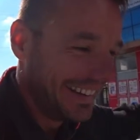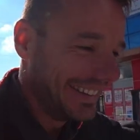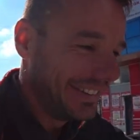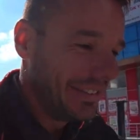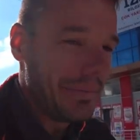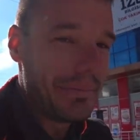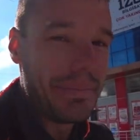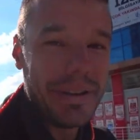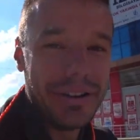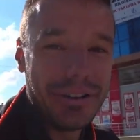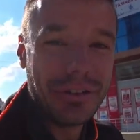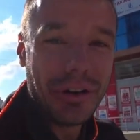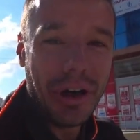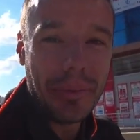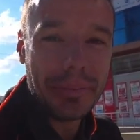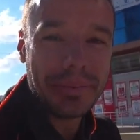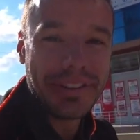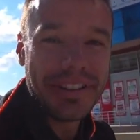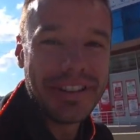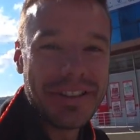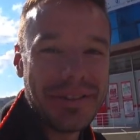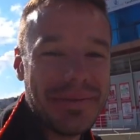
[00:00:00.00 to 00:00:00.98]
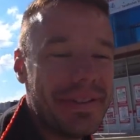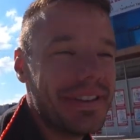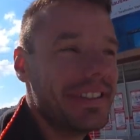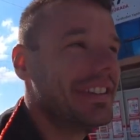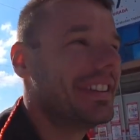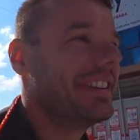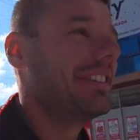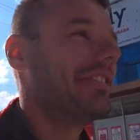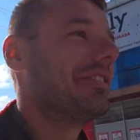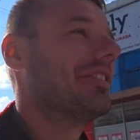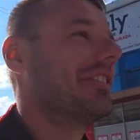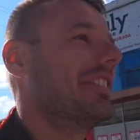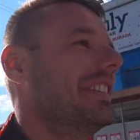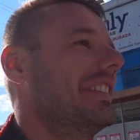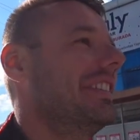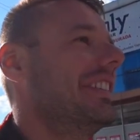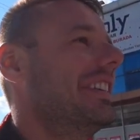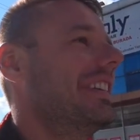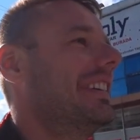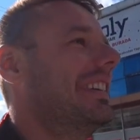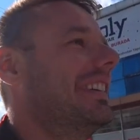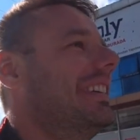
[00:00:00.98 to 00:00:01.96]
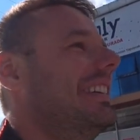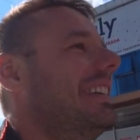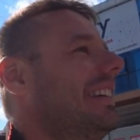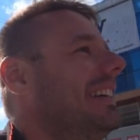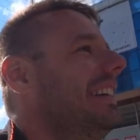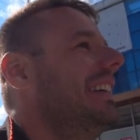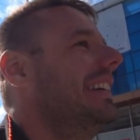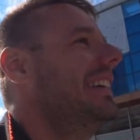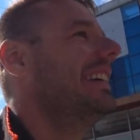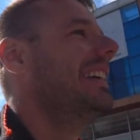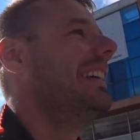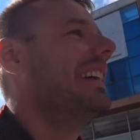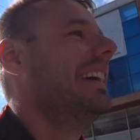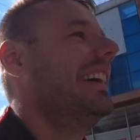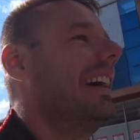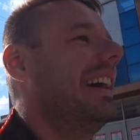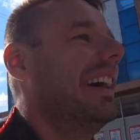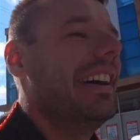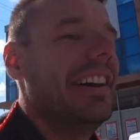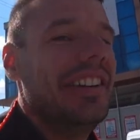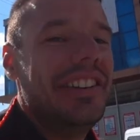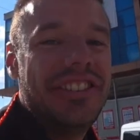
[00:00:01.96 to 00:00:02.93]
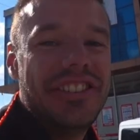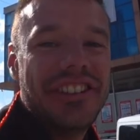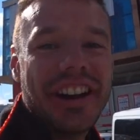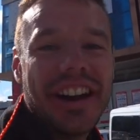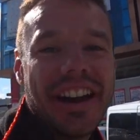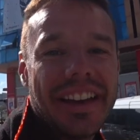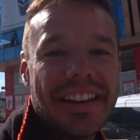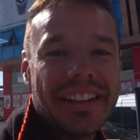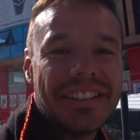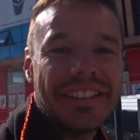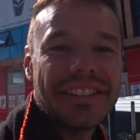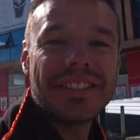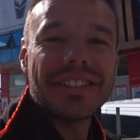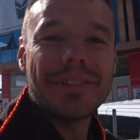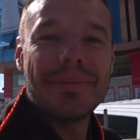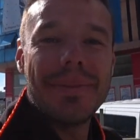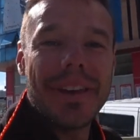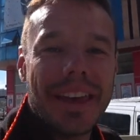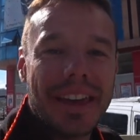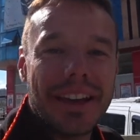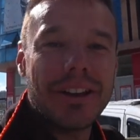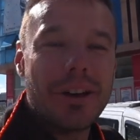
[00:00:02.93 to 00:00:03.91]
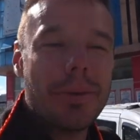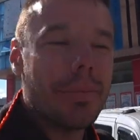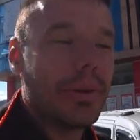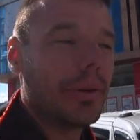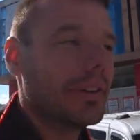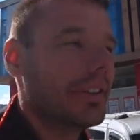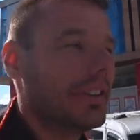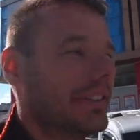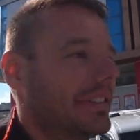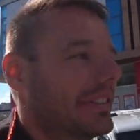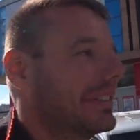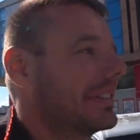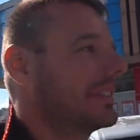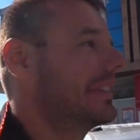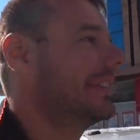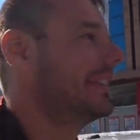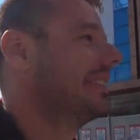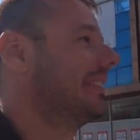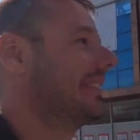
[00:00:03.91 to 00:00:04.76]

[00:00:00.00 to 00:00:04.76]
to be dropped in the middle of a giant megalopolis.